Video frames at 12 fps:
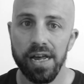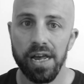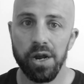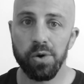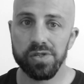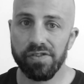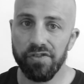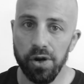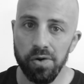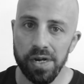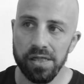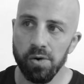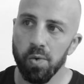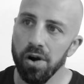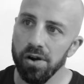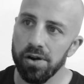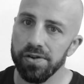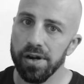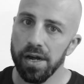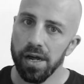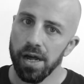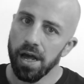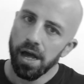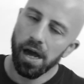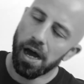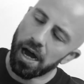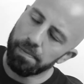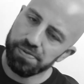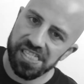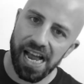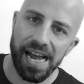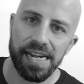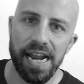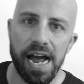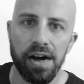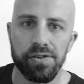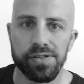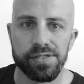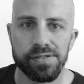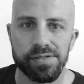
He was viewing the world upside down.